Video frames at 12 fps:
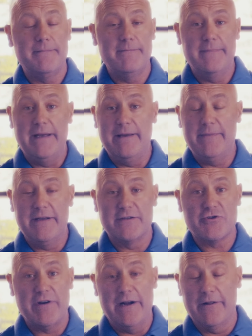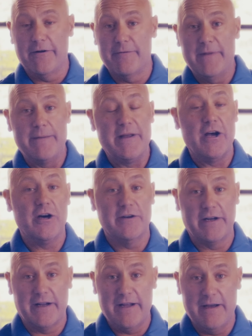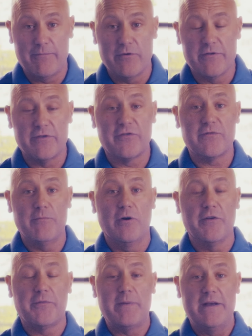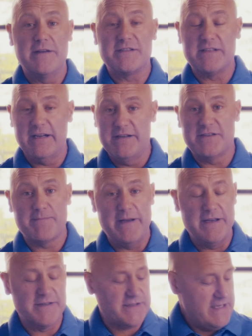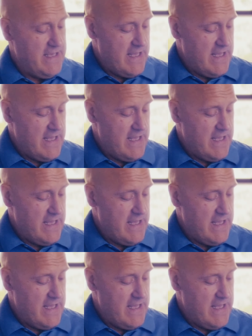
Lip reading: maybe a trailer, maybe a hunting camp where there's small space, tight space,